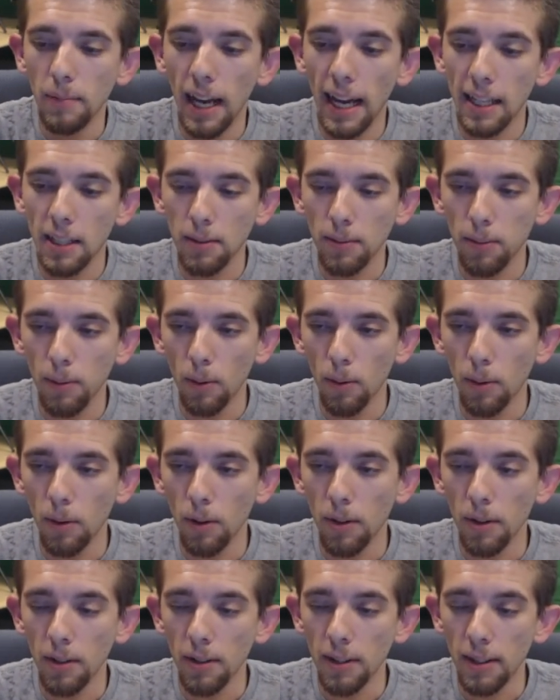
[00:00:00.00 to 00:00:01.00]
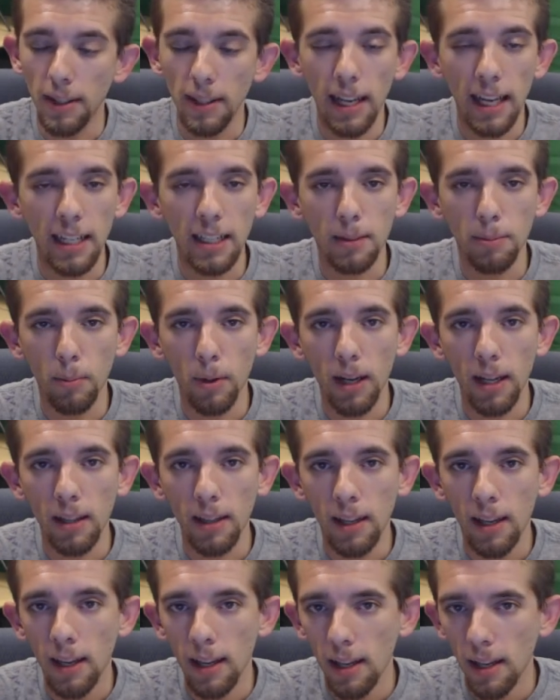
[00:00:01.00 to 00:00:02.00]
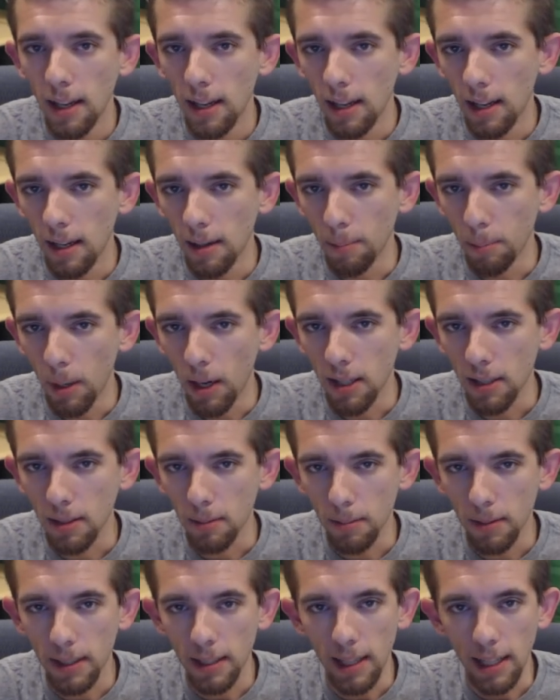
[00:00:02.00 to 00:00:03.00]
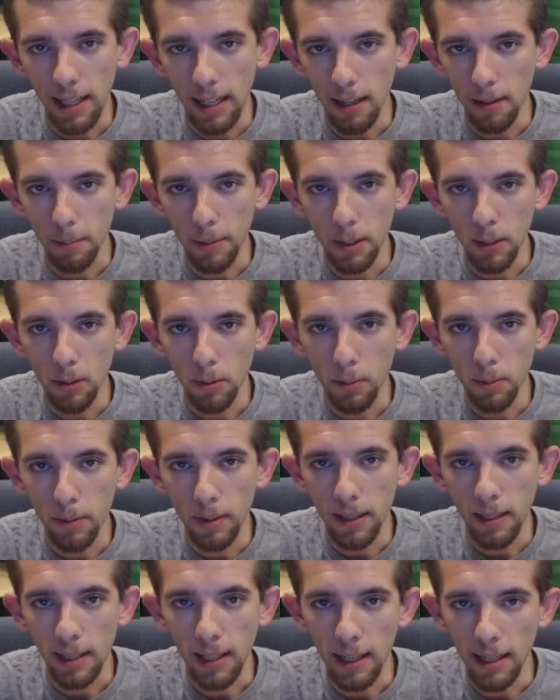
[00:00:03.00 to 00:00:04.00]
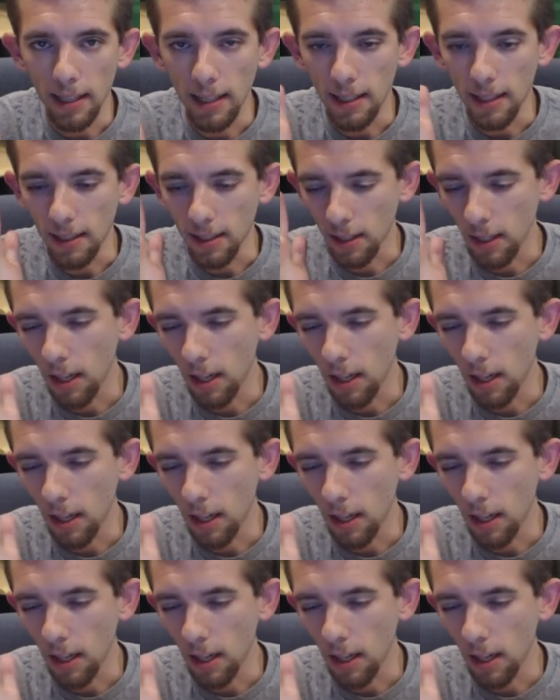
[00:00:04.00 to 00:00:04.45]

as for next month um, possibly that I'll be doing uh,